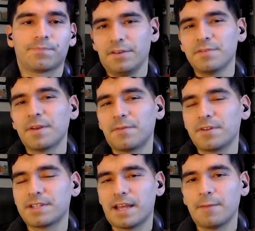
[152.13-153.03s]
It was my
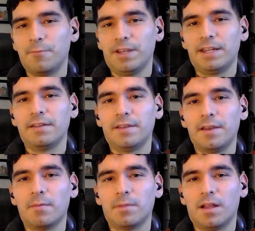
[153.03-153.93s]
first time reading
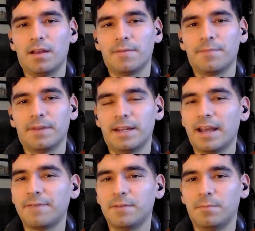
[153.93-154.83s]
Leon Bloy, and I
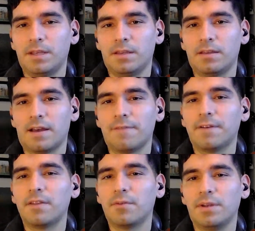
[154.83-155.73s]
have to admit, I
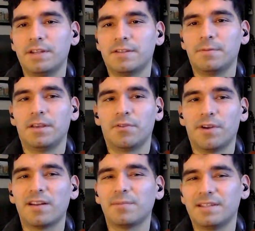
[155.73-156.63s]
found the reading to be
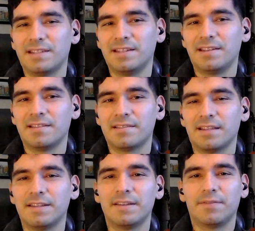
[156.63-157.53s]
incredibly tedious
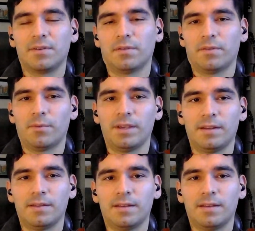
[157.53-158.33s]
and difficult to read.